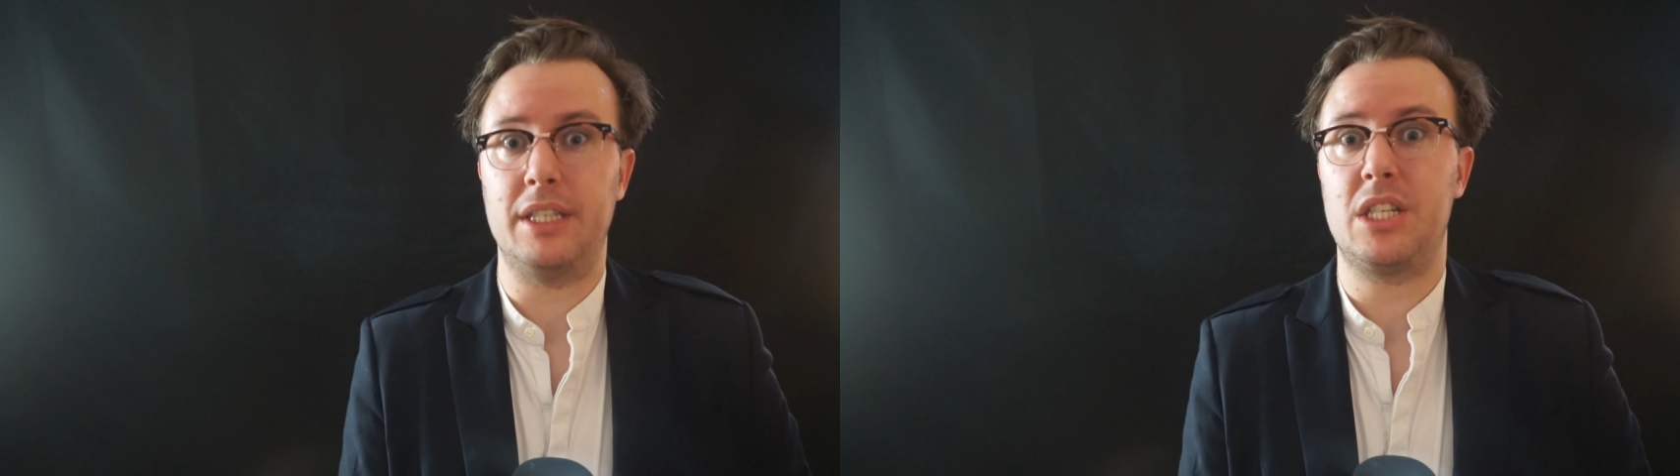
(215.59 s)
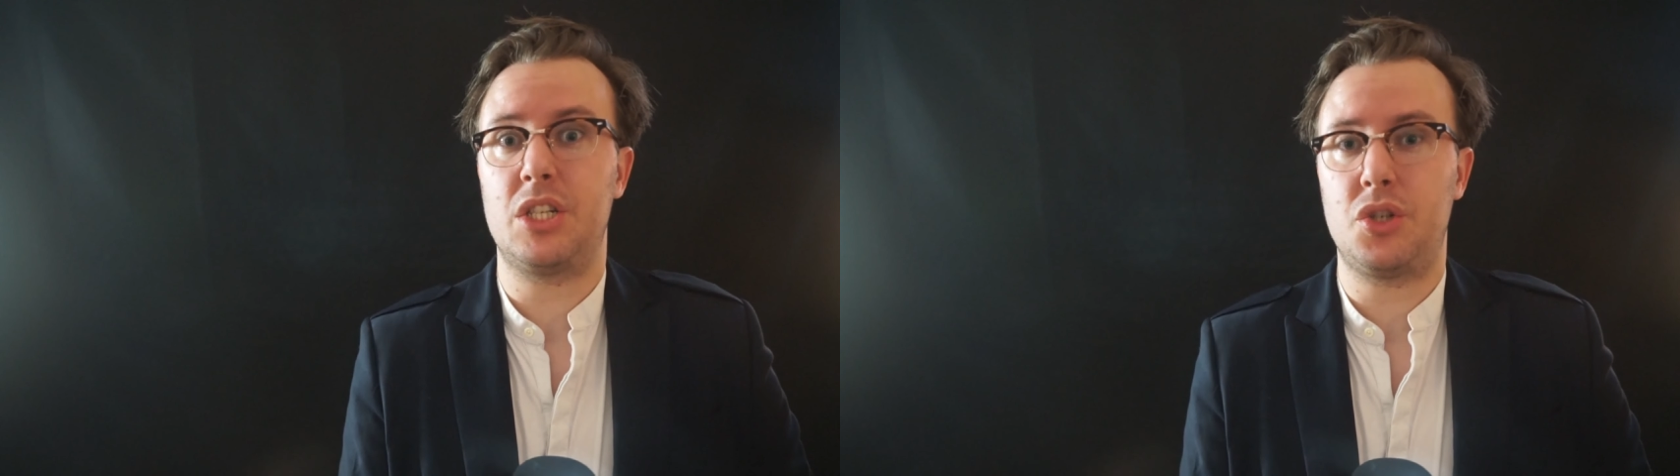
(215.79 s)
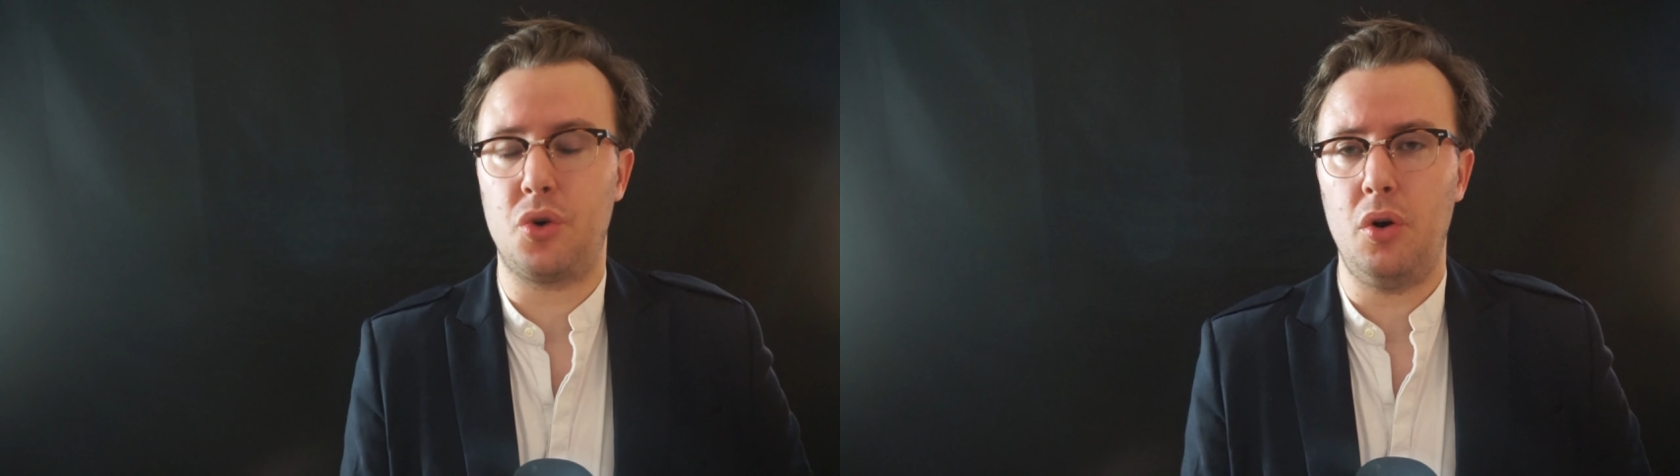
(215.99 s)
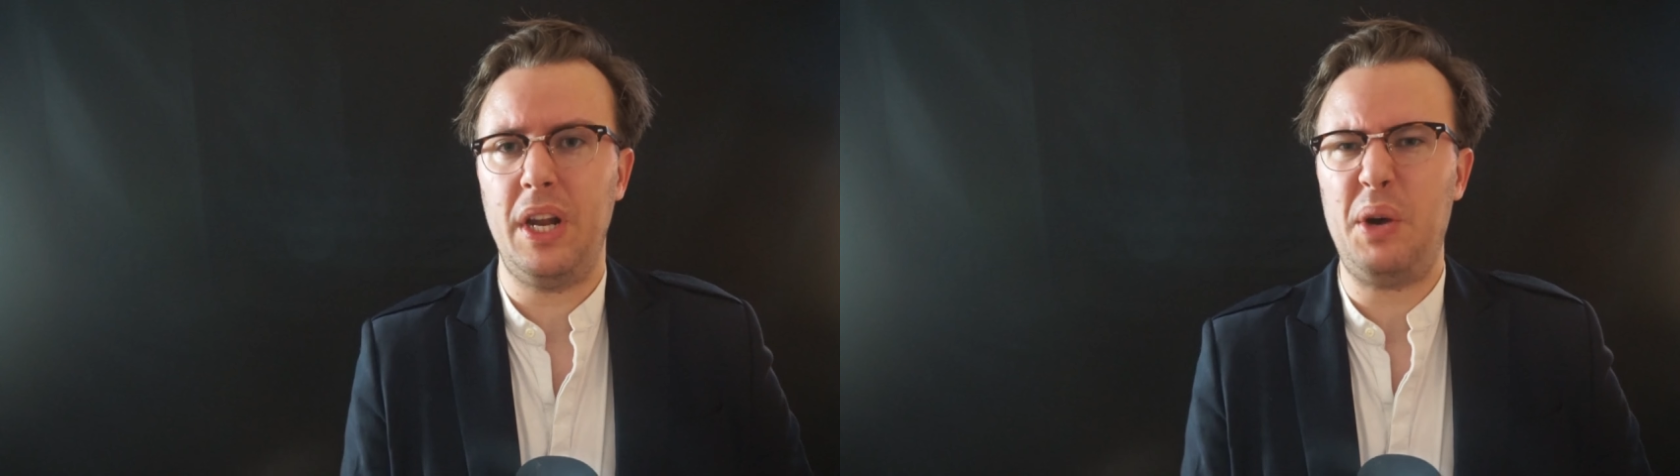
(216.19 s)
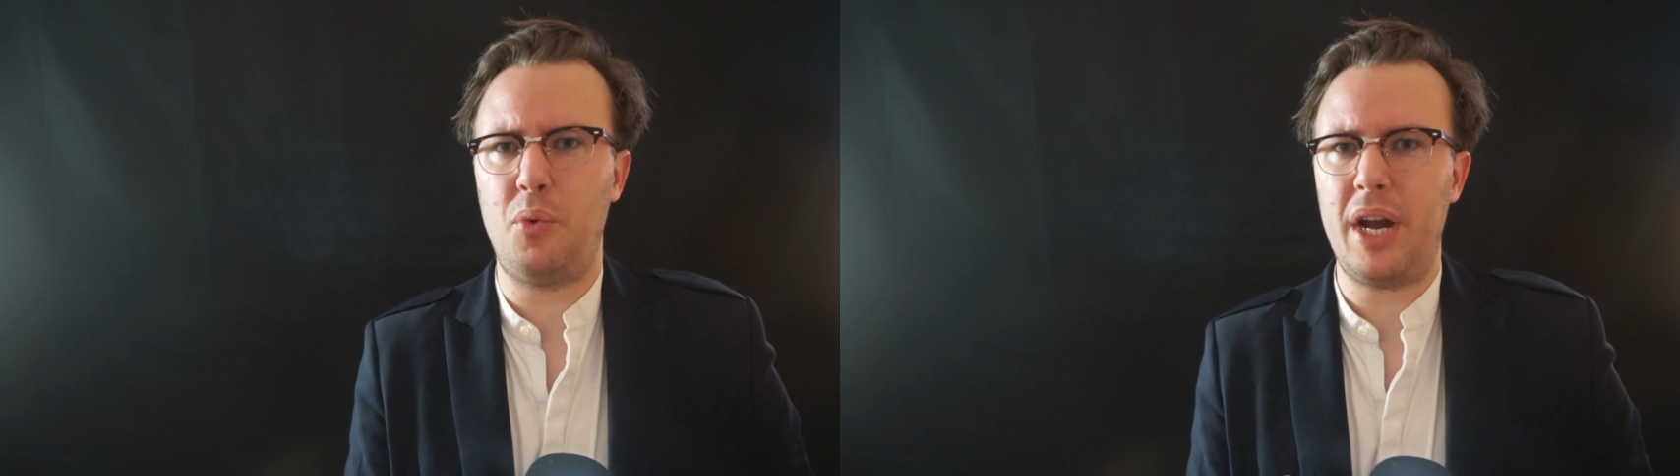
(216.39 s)
I
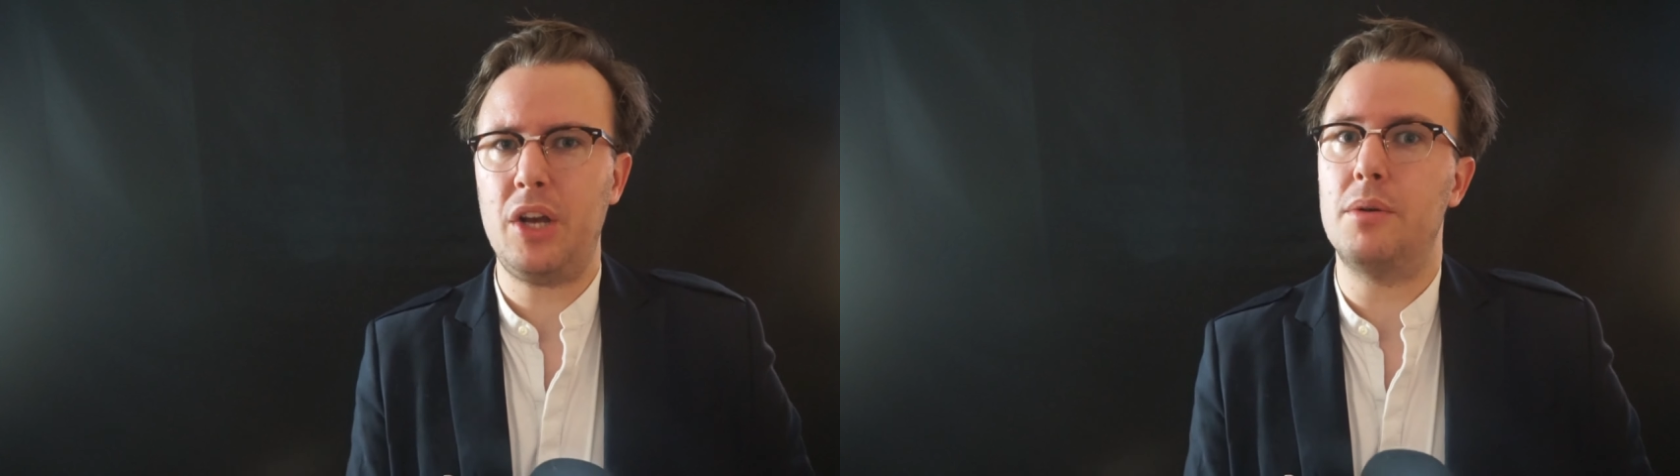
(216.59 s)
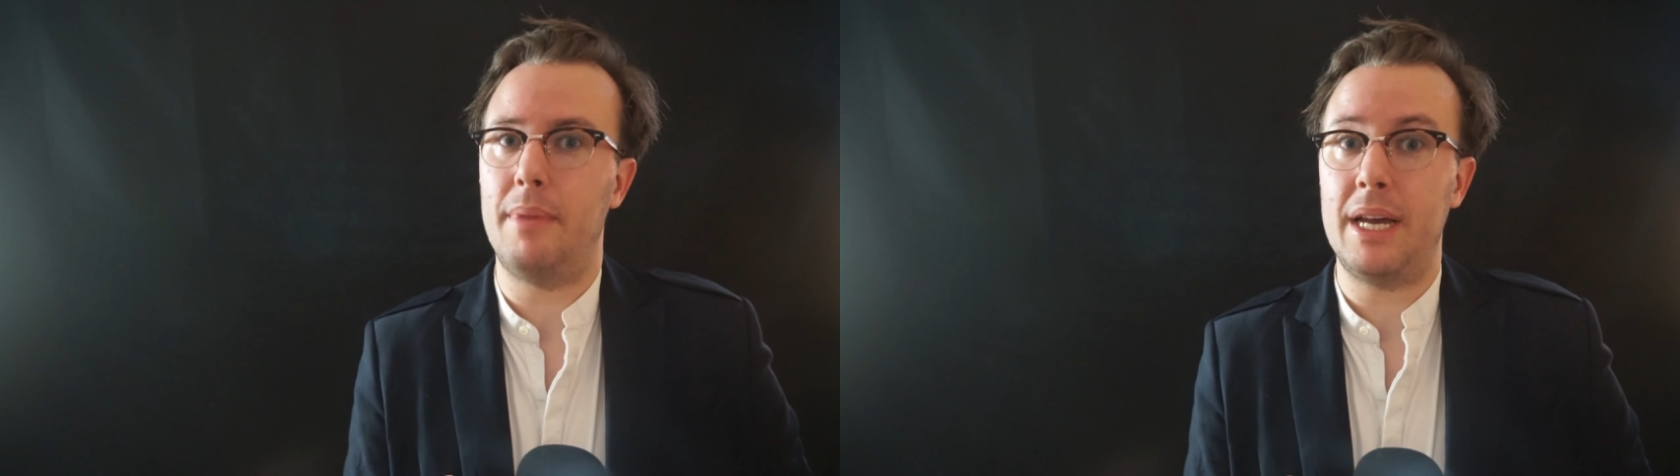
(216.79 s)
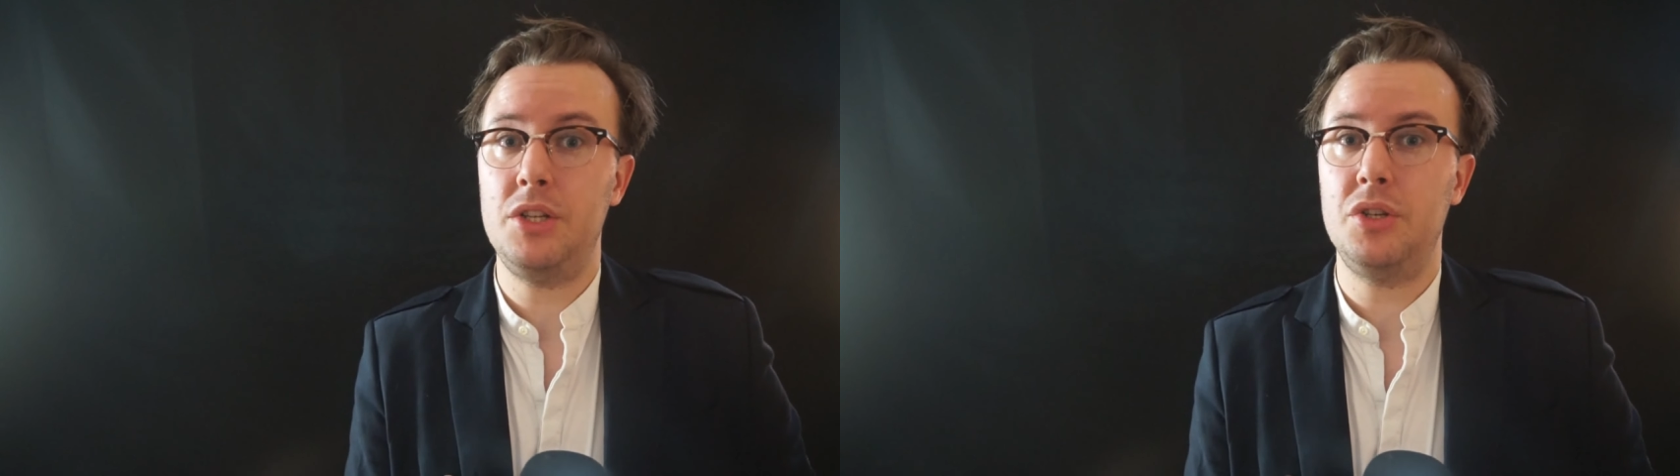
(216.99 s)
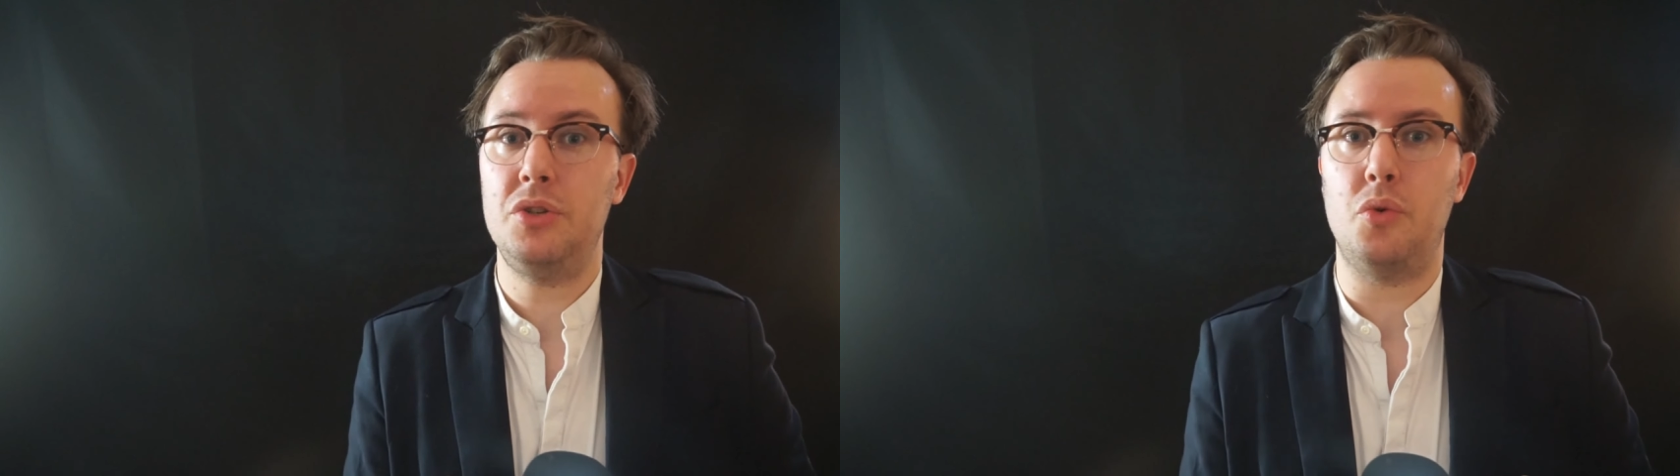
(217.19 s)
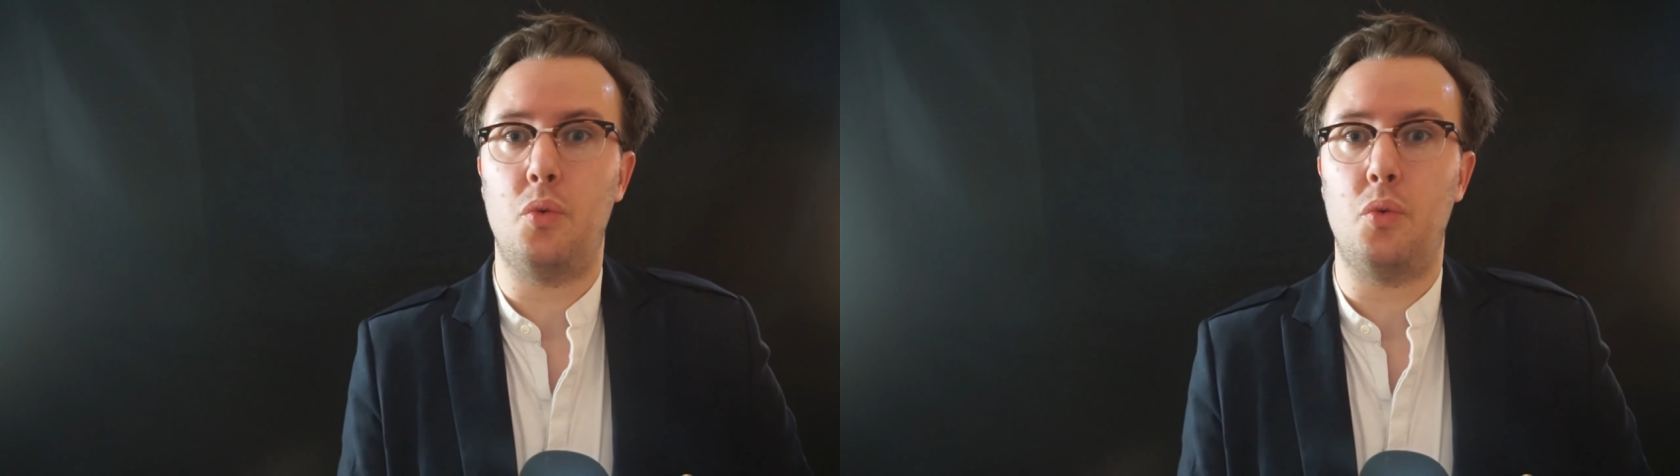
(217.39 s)
strongly recommend you to